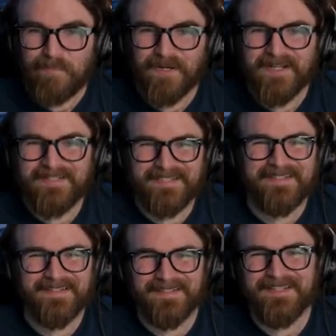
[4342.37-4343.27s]
but
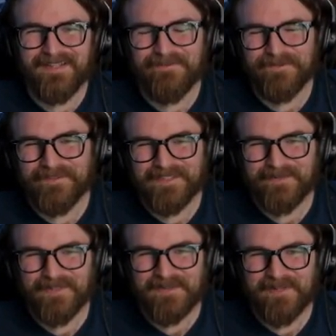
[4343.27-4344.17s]
uh, he, he felt that
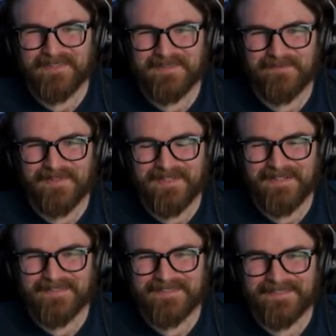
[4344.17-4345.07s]
way about them
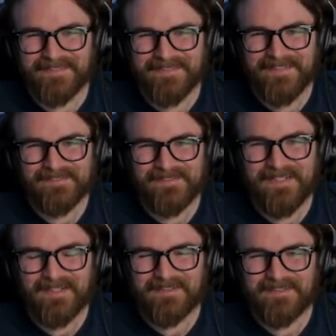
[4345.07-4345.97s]
announcing it.
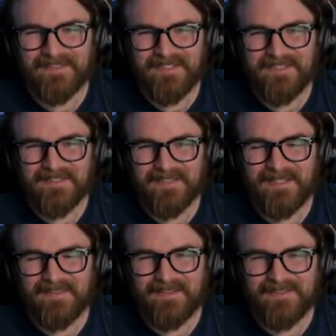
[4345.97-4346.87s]
Yeah, because he, he didn't
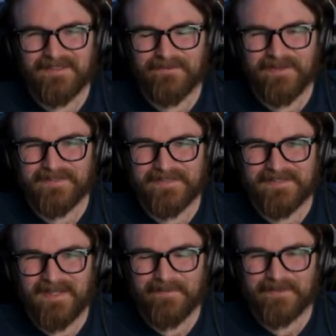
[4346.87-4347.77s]
like the idea of investing
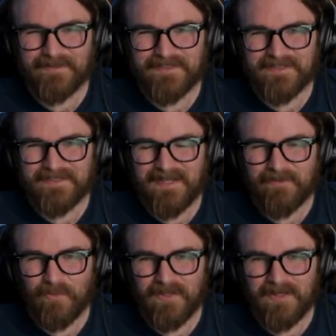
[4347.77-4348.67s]
time into a season to have it wiped.